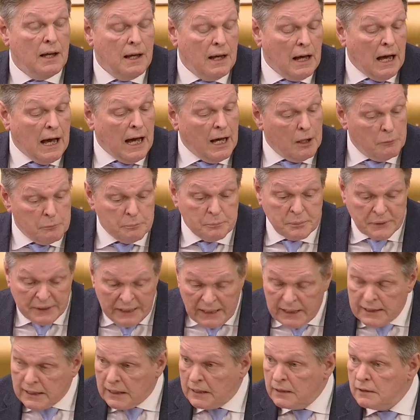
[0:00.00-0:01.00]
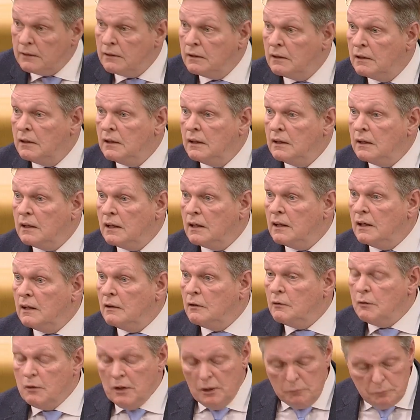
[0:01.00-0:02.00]
at Brechin,
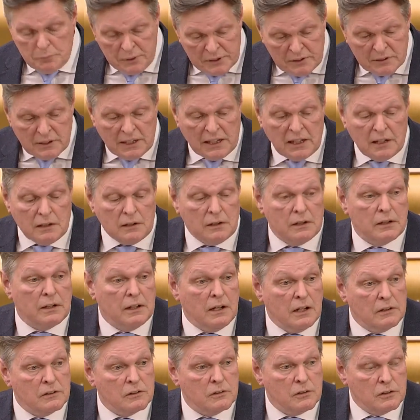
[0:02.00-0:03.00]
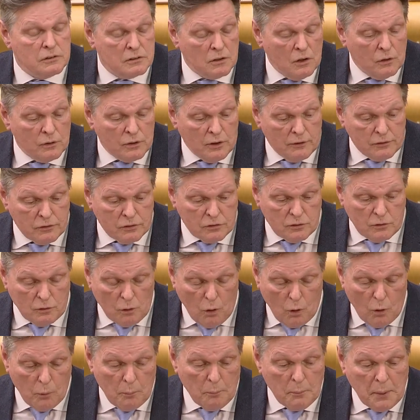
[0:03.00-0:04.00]
in particular, as a result of
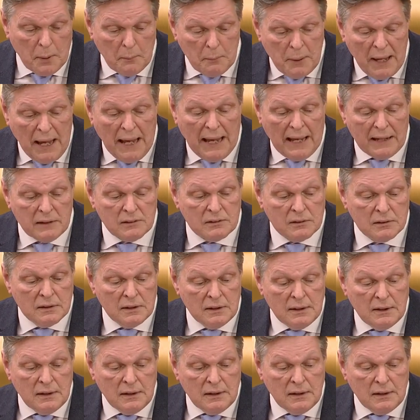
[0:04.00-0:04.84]
Storm Babette.